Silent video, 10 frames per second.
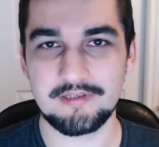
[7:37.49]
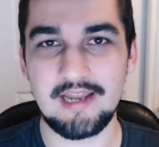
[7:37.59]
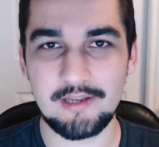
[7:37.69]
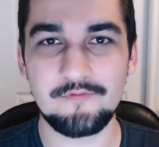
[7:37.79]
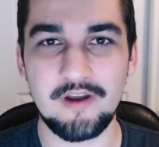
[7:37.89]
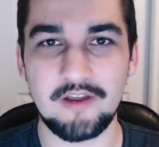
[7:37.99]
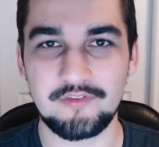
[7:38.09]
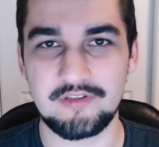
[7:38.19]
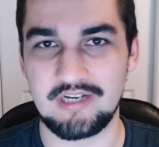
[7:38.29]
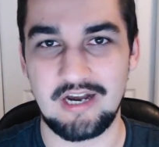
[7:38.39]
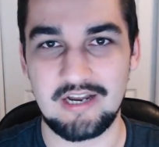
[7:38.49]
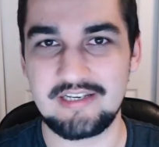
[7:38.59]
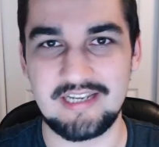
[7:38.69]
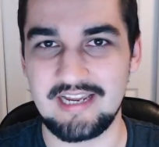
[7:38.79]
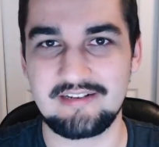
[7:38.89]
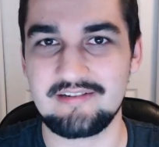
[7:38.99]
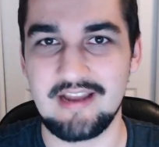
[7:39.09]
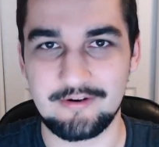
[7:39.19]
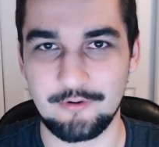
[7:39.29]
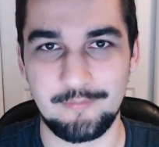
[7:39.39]
So now you've got this undead
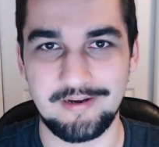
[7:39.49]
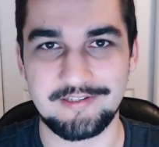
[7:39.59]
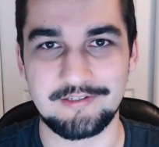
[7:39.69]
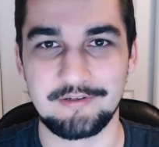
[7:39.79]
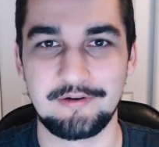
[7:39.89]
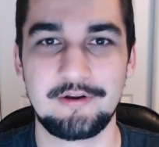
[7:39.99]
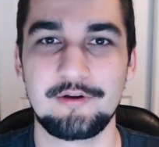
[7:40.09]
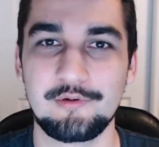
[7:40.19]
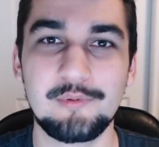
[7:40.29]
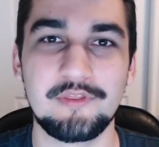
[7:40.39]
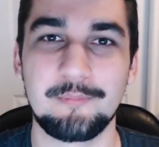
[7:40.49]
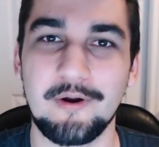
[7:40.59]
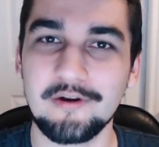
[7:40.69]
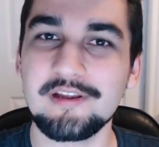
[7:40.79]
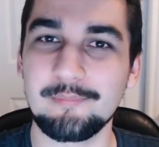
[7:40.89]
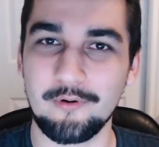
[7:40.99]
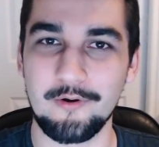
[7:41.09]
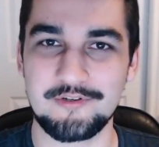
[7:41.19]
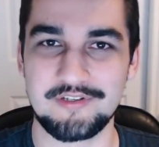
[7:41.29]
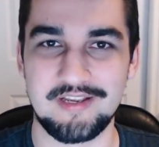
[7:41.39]
necromancer who when the party
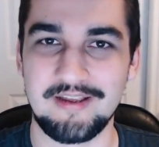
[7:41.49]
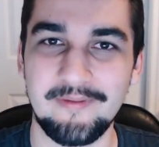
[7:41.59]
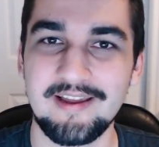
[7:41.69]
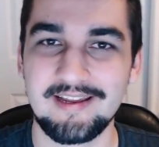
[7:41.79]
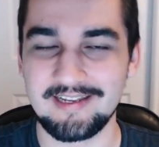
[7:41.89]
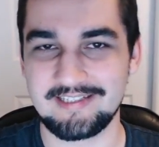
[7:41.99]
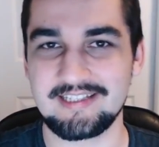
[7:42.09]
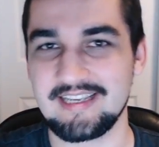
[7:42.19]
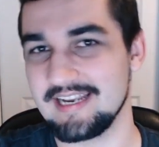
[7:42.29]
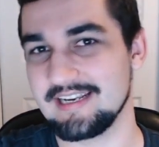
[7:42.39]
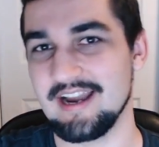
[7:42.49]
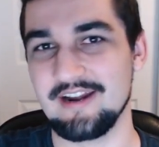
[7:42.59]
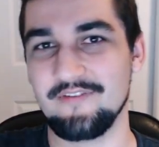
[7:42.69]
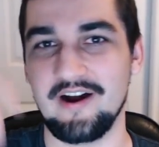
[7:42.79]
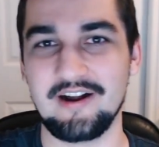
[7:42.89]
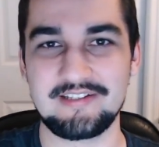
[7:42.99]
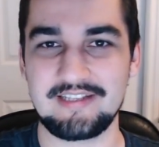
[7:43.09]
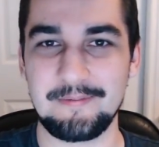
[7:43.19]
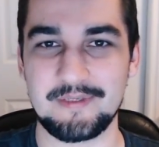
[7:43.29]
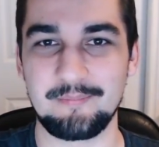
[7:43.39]
approaches him, his skin kind of
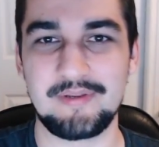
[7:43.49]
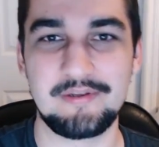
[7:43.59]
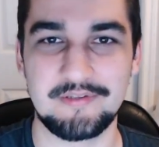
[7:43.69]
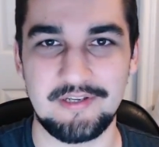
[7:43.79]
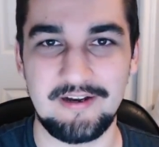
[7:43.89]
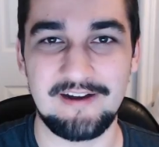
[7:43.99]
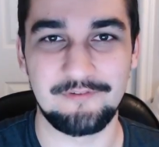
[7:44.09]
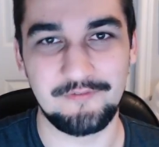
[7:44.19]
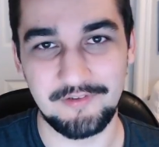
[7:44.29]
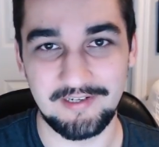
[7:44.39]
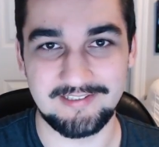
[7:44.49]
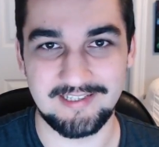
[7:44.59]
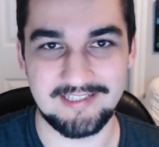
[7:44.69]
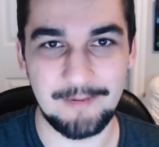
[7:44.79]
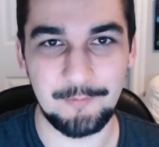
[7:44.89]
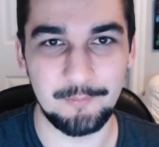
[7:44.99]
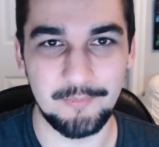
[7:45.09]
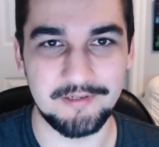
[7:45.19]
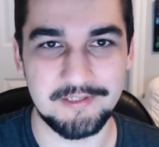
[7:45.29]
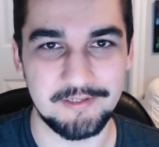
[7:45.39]
unzips and peels off, revealing it's a separate
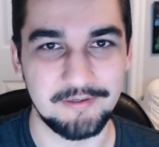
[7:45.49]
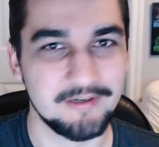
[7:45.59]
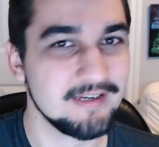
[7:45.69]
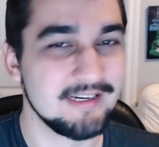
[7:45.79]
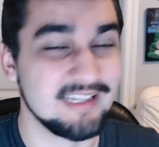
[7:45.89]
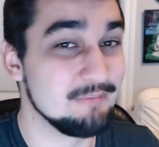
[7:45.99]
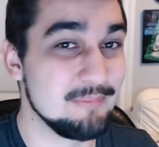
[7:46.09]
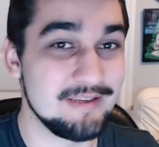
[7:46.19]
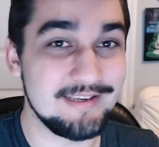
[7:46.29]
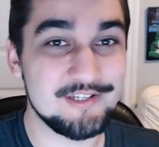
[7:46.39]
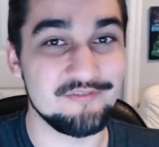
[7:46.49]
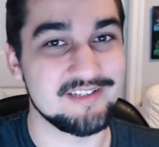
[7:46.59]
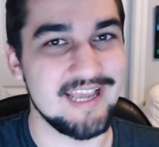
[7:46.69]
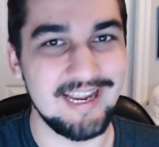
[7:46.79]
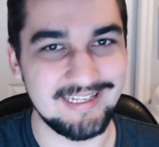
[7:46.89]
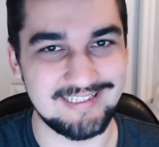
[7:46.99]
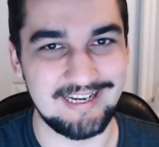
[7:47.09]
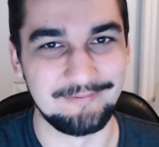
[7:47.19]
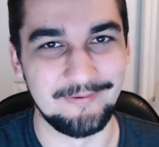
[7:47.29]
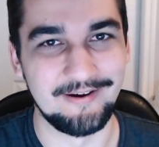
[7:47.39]
monster. And then maybe each of his hands
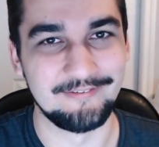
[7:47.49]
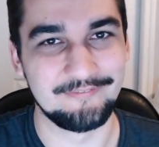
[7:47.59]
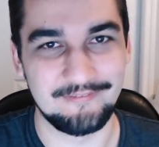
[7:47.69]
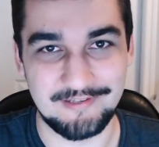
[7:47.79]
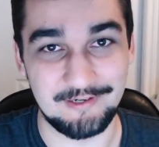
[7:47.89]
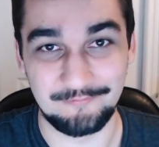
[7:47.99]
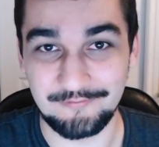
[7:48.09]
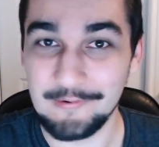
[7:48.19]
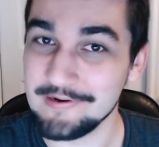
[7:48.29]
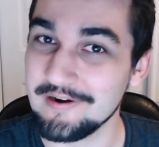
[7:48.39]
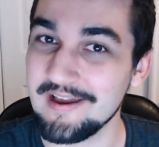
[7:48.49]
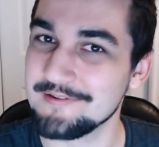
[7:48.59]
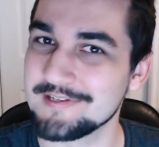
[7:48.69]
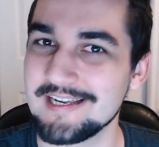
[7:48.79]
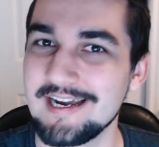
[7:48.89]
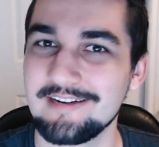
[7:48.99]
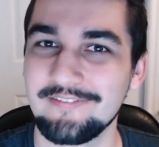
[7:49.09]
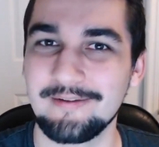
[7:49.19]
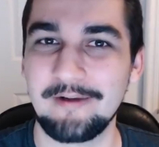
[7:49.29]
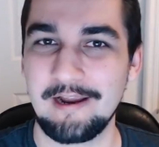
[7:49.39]
come off and start floating on either side of
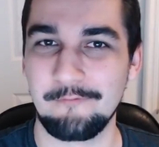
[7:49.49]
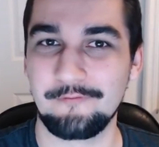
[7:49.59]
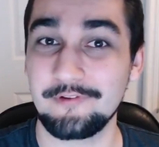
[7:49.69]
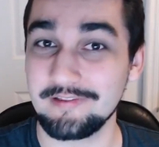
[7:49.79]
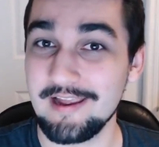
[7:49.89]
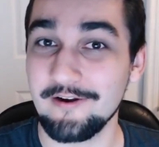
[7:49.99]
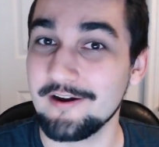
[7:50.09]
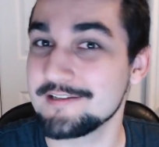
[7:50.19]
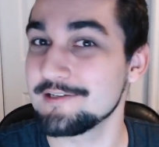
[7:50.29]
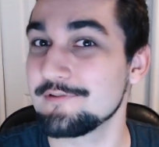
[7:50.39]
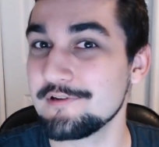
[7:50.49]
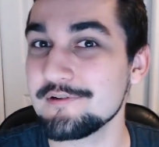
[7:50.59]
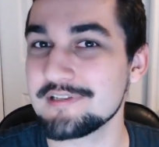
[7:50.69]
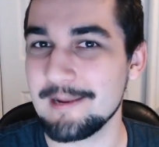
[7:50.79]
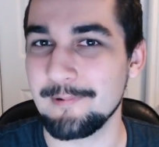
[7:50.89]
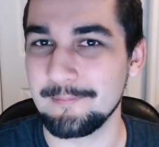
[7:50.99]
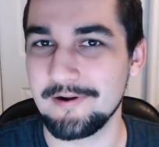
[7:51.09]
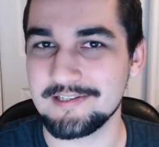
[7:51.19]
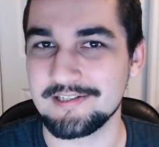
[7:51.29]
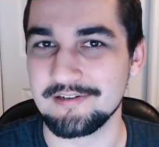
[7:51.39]
him, revealing they are also two separate
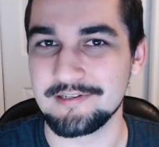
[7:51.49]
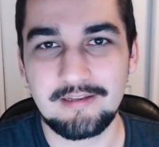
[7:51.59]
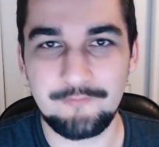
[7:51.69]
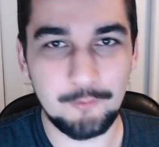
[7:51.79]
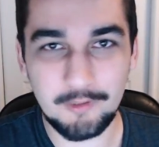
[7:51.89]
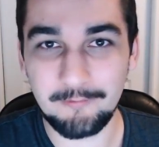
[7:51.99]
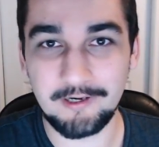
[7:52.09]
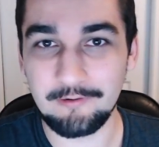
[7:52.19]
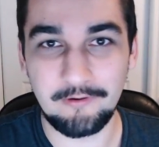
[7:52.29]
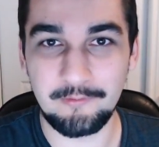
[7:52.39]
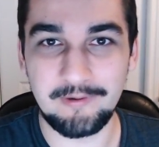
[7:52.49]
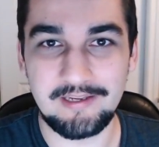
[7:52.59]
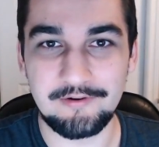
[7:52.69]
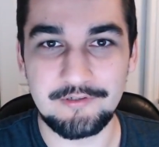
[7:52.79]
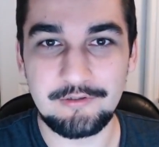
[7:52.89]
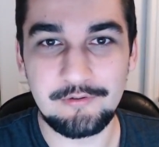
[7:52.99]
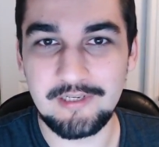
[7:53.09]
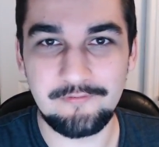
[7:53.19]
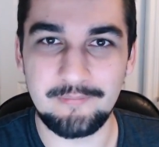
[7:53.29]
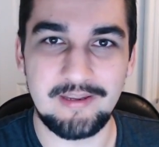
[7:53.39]
monsters. If you really want to go all the way here too, you
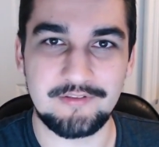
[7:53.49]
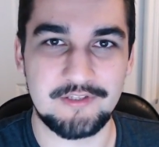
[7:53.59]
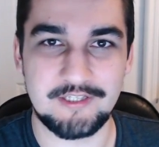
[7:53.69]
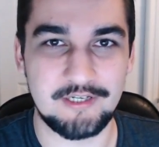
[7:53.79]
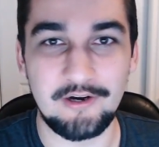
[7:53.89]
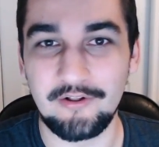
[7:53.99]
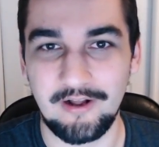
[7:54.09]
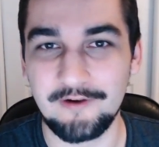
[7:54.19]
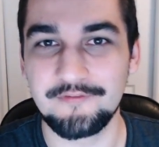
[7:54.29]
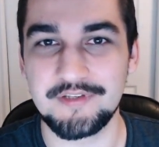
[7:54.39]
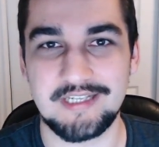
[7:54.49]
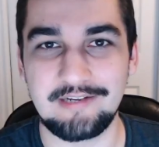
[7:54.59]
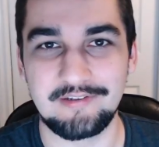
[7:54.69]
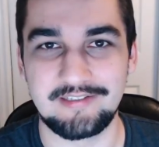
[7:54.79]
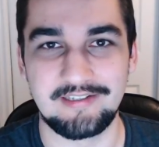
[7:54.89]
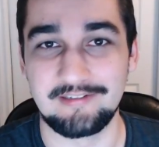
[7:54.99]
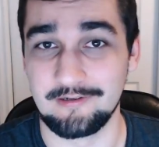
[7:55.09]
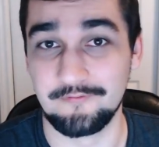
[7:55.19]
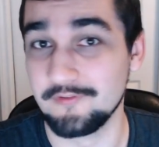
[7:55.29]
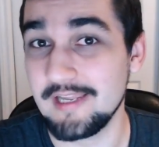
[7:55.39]
could even make the skull of the skeleton
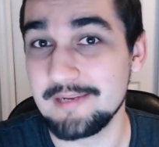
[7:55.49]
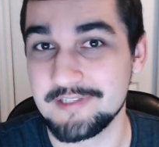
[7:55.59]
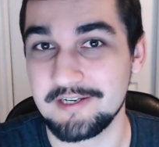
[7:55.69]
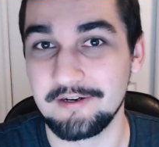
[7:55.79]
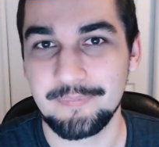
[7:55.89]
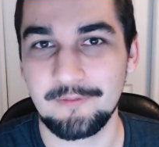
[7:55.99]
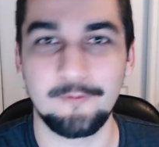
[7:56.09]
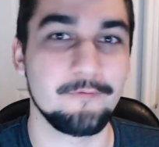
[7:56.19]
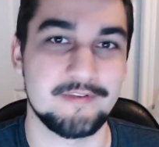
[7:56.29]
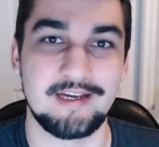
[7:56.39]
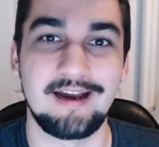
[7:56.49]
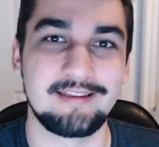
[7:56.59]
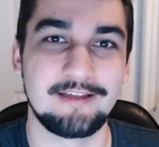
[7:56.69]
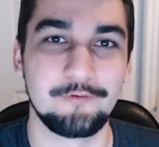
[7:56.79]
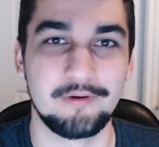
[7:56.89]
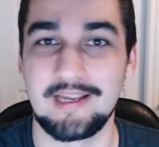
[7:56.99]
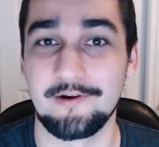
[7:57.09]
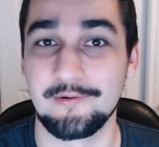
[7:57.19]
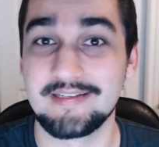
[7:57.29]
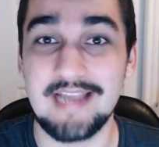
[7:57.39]
a flame skull, or if it's a high level
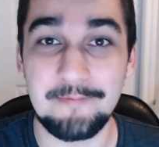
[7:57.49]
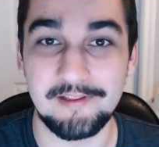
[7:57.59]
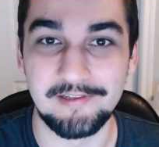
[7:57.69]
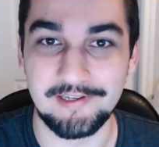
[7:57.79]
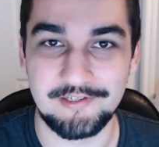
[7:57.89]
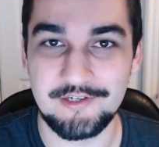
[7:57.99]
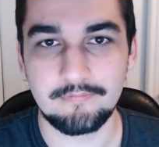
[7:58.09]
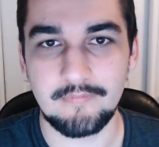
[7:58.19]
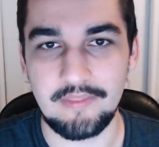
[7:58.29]
encounter, a demi-lich.